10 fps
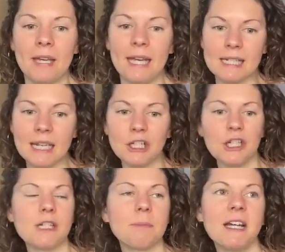It's like
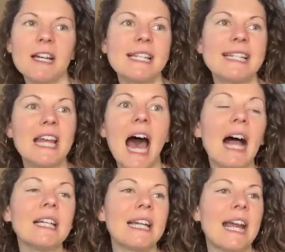just because it's the
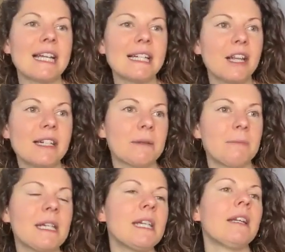holidays doesn't
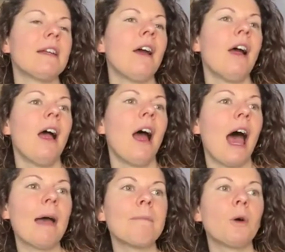mean
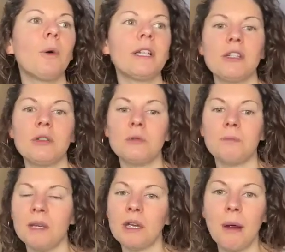I'm going to
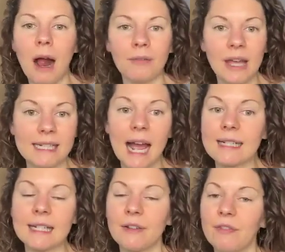be around that
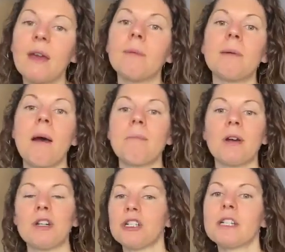toxic family member,
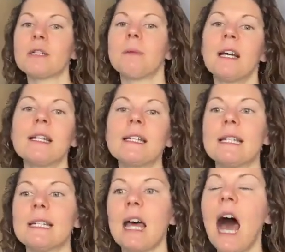or just because
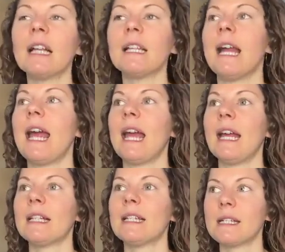it's the holiday,
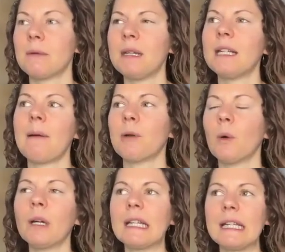it doesn't mean I'm
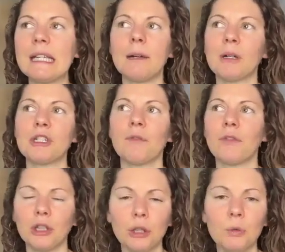going to eat a bunch of
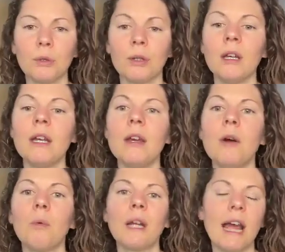gluten
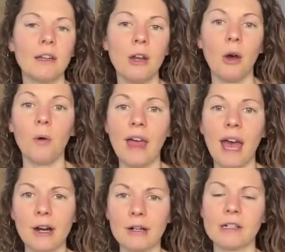when I know
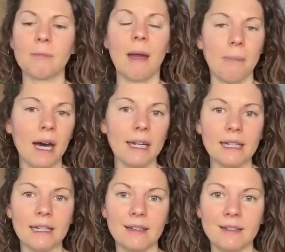that hurts my
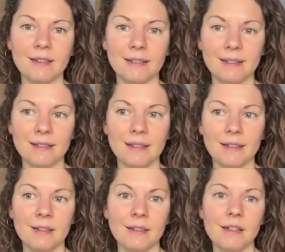body.
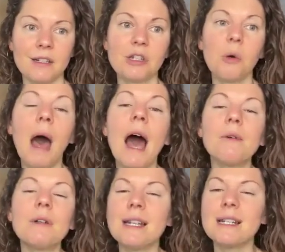So,
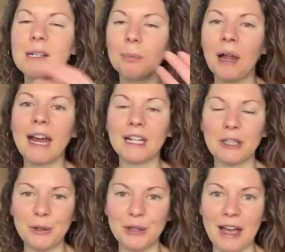how does this apply in
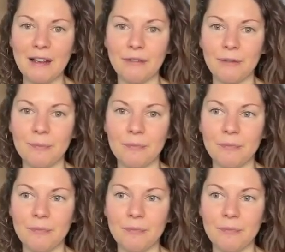your life?